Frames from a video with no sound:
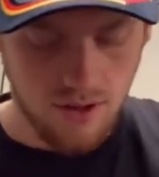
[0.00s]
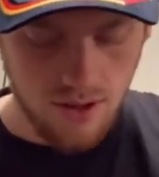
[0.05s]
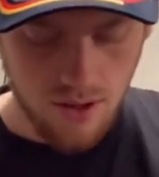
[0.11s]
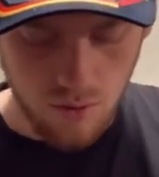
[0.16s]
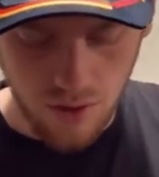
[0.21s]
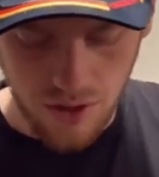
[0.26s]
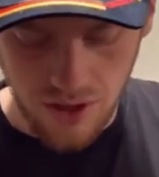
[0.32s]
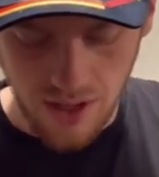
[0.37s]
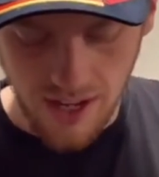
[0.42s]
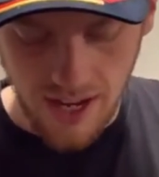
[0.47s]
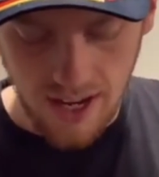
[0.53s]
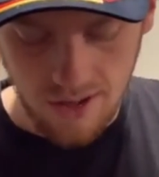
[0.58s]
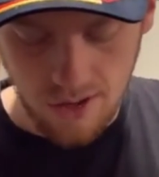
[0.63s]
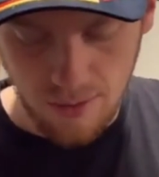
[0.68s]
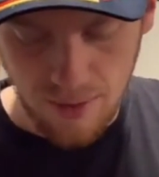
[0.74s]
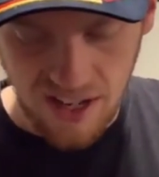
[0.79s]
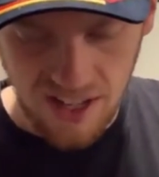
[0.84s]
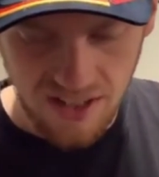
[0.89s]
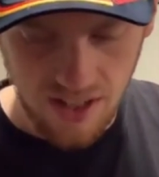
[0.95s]
with the Canto
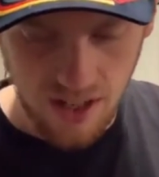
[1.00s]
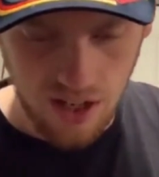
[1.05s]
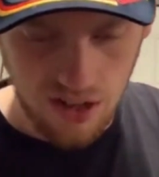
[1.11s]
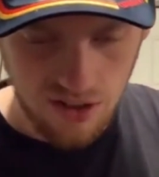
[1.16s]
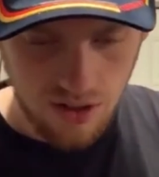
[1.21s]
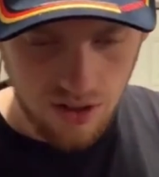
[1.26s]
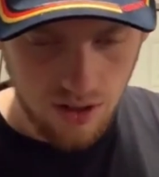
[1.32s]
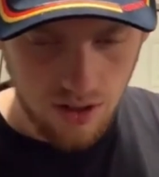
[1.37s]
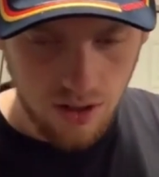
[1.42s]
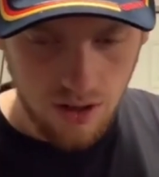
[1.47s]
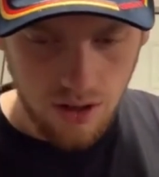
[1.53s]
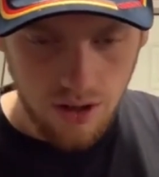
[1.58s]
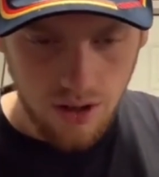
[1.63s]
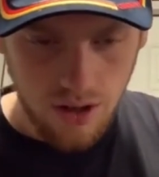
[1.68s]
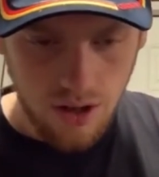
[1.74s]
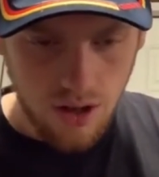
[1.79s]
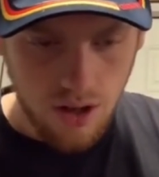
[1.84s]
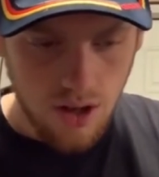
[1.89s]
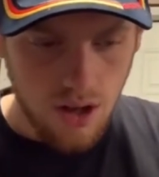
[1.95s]
Bight scenes.
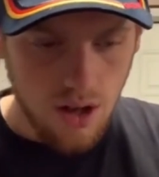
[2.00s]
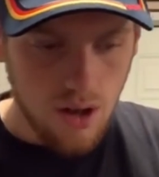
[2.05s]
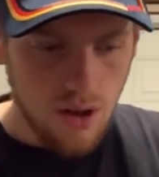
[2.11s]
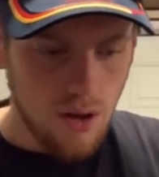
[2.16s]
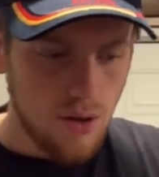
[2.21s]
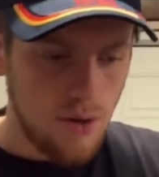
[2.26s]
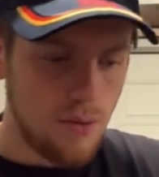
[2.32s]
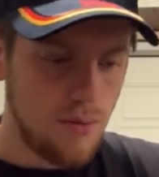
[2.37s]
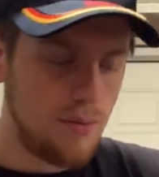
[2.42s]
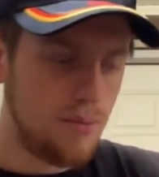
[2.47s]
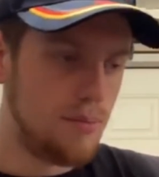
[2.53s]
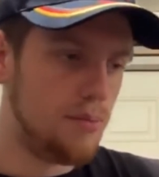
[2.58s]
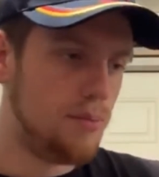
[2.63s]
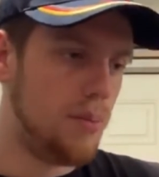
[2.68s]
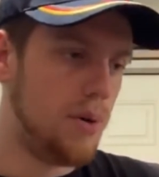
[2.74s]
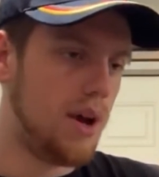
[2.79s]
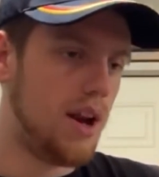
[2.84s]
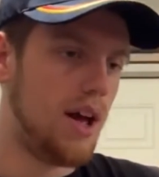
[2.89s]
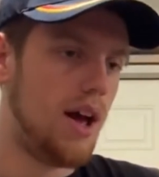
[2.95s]

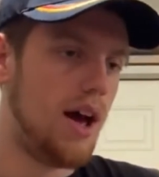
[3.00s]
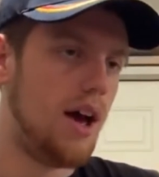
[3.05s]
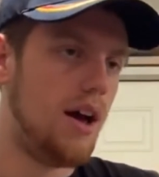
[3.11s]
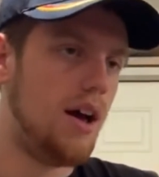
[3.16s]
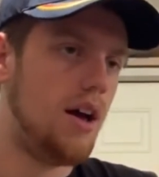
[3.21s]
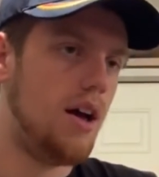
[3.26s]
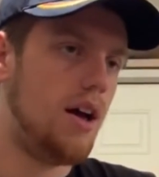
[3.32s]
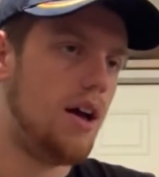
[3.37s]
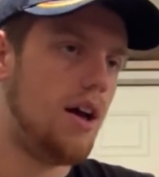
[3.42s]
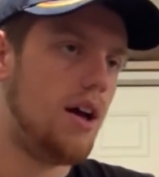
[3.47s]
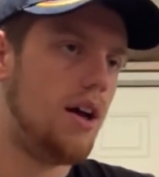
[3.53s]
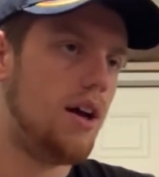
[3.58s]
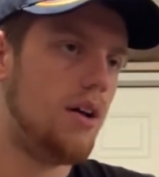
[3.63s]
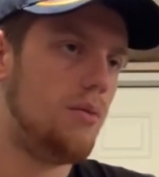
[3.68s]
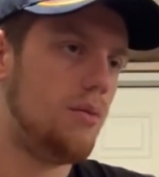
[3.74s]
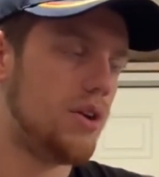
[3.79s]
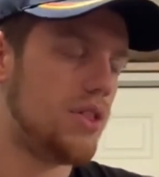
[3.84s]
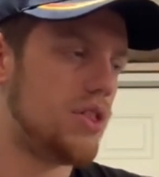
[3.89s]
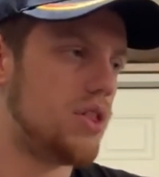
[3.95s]
But
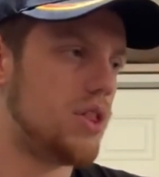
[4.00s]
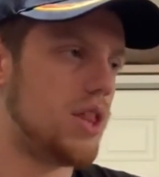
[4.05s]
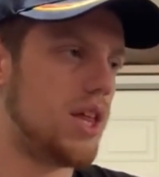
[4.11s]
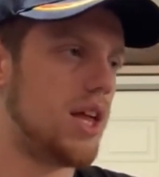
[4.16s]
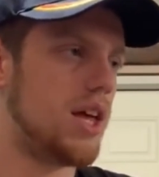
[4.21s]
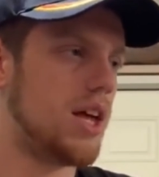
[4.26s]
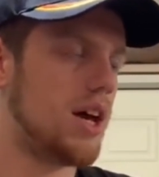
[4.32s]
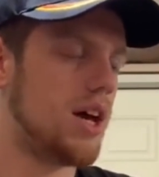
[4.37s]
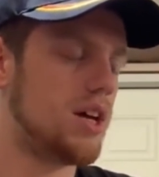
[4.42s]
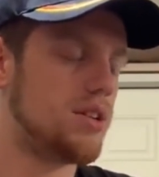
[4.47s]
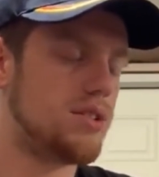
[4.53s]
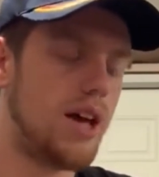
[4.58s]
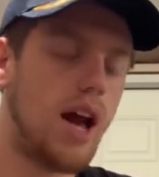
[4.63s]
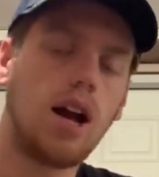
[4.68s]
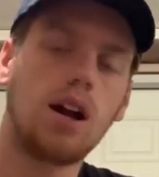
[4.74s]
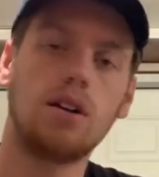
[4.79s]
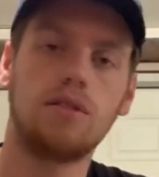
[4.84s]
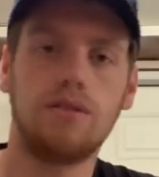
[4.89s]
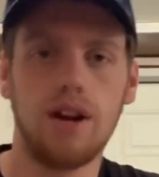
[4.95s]
with the
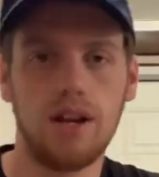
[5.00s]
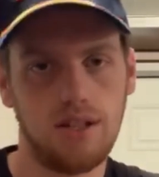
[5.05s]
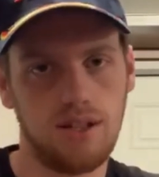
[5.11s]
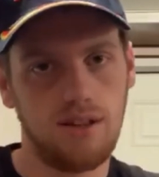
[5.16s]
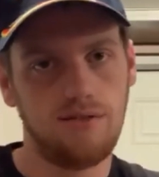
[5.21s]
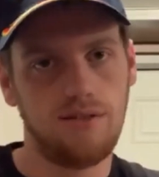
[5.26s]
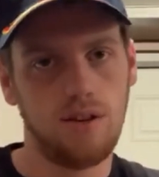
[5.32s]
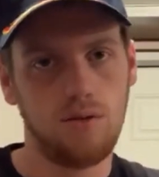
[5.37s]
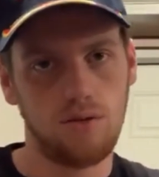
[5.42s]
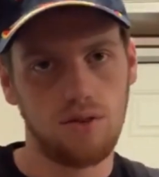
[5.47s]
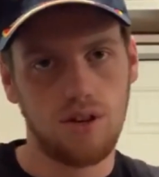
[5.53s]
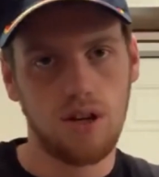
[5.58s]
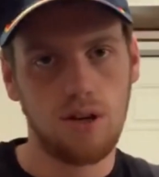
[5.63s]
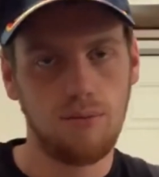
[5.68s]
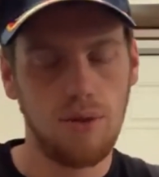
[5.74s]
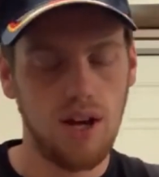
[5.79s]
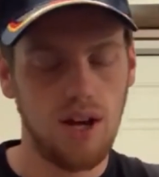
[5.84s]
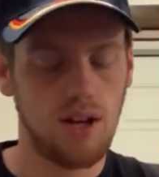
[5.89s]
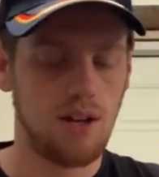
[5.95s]
sacrifice that Finn was going
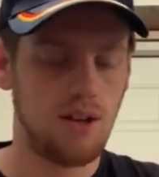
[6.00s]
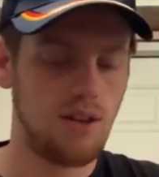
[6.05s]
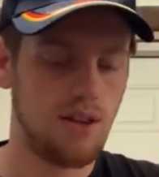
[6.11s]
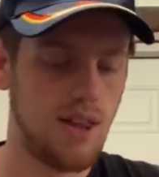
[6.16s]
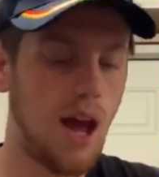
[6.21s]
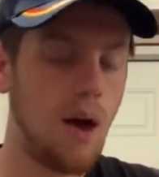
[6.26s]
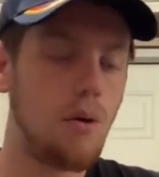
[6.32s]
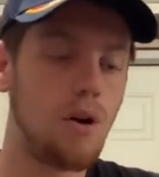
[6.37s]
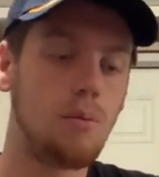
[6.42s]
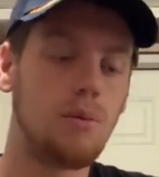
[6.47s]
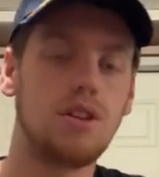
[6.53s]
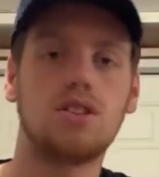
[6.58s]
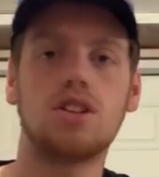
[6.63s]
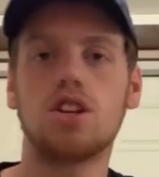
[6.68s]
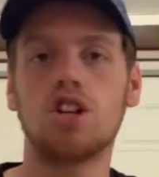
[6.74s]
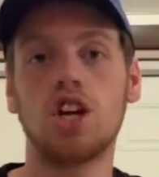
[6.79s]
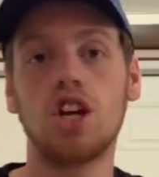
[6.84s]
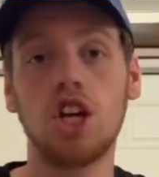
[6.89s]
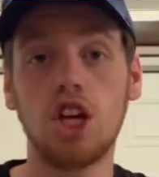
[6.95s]
to make, that would have been
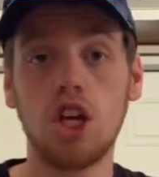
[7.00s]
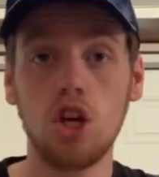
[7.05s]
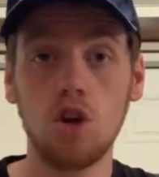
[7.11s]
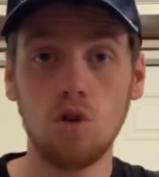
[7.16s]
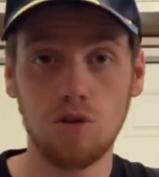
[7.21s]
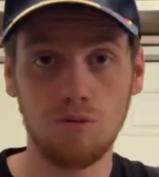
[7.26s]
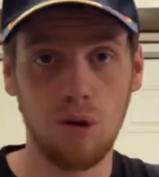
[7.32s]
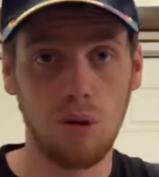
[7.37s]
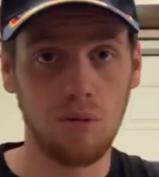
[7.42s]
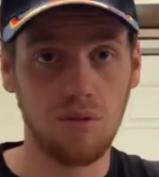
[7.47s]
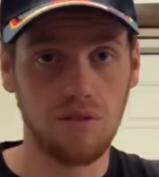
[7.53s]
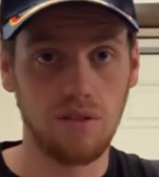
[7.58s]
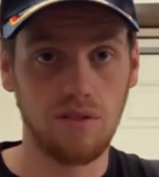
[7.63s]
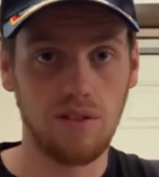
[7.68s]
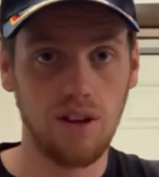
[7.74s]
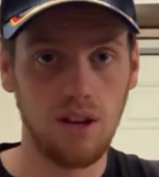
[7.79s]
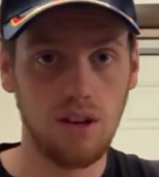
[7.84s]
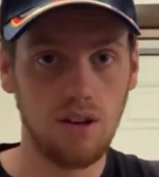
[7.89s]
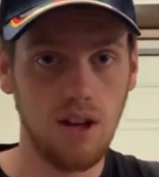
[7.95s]
such a huge moment for
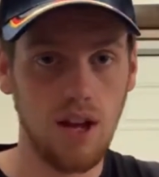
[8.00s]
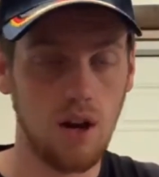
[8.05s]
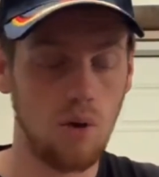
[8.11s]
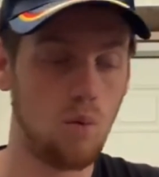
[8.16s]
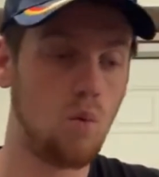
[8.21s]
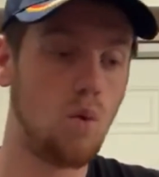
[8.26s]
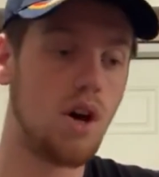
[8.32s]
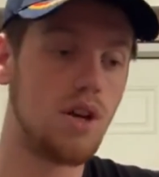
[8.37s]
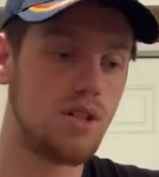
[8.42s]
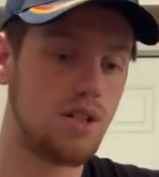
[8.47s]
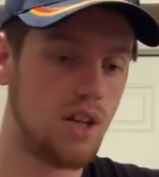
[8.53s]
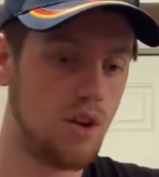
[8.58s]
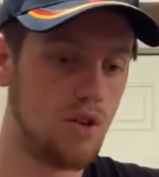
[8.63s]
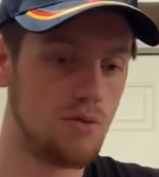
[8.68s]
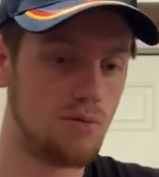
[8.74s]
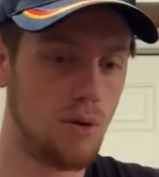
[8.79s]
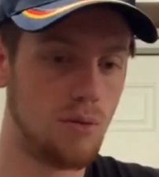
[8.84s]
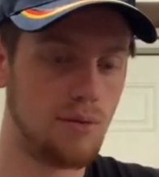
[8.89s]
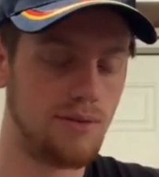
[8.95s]
Finn, and it was a
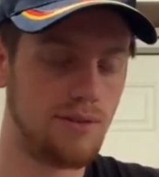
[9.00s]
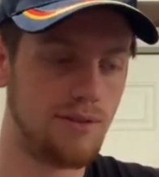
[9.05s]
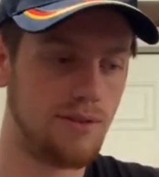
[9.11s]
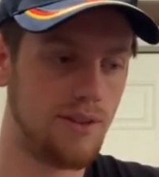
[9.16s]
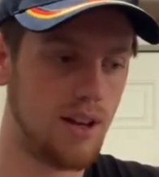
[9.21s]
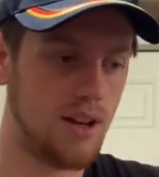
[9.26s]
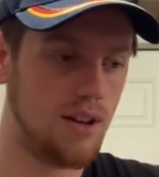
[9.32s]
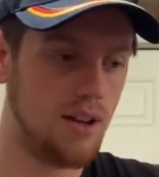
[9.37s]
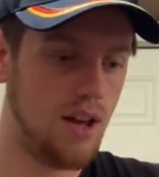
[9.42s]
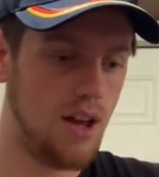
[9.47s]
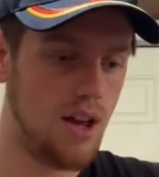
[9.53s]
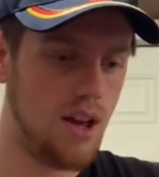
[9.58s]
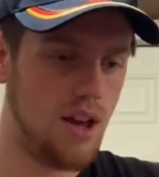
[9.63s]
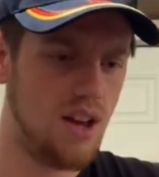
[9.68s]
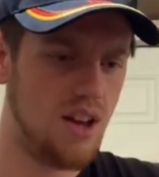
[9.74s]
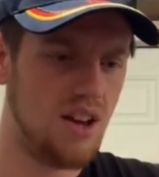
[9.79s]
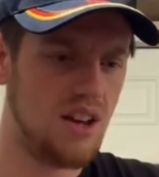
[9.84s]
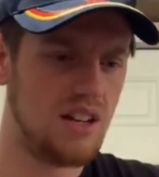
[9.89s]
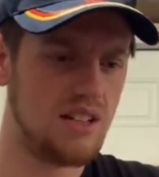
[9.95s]
huge moment for Finn,
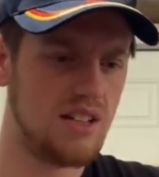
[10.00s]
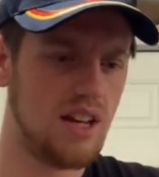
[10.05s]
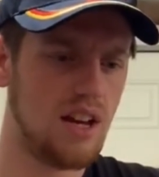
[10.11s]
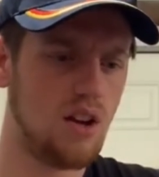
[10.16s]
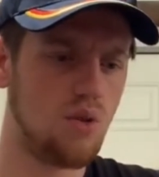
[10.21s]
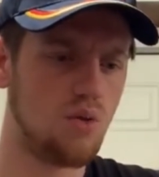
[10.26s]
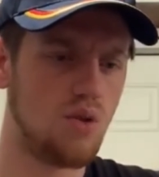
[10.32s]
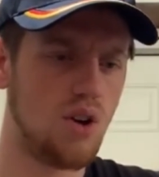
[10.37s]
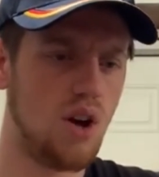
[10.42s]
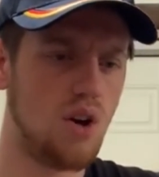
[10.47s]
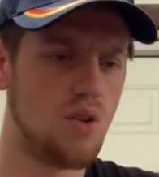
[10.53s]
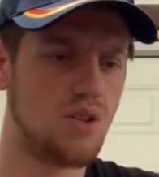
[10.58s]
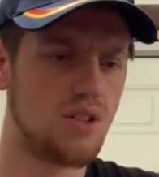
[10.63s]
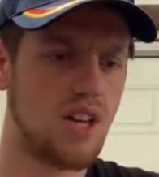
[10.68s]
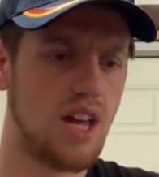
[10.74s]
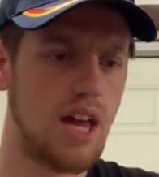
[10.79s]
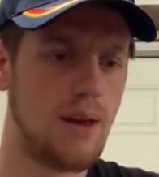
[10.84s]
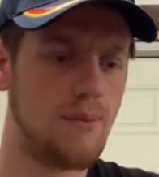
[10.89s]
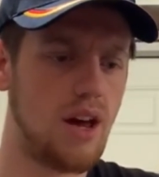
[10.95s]
until Rose
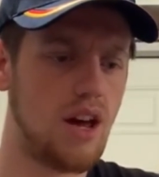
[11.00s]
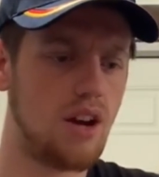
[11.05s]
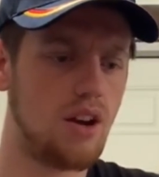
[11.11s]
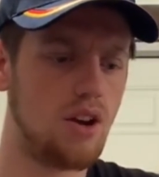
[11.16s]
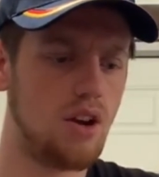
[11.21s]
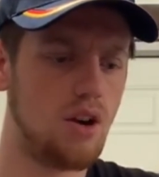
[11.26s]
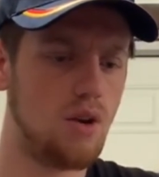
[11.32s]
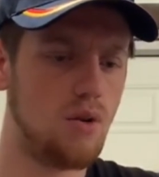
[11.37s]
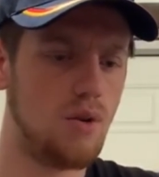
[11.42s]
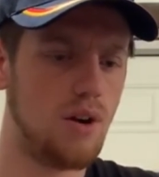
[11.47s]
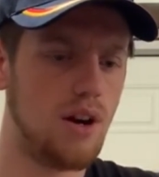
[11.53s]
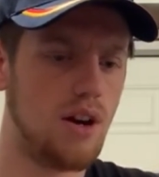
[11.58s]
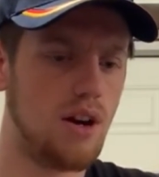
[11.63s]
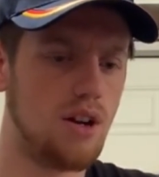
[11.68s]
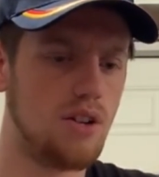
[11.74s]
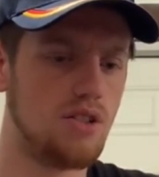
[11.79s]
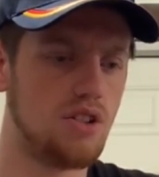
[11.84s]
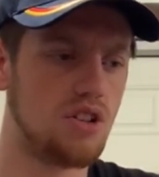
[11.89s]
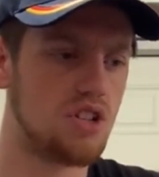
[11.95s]
came out of
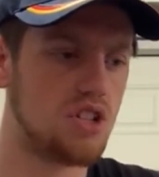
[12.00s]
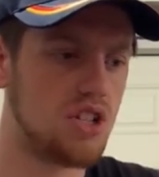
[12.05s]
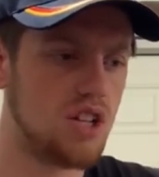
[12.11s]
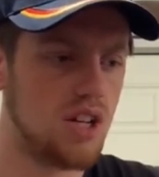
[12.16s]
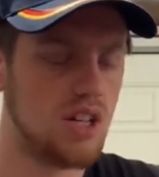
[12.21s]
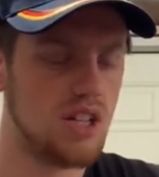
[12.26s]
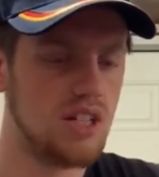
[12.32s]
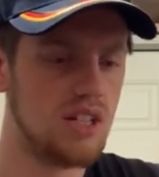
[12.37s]
nowhere just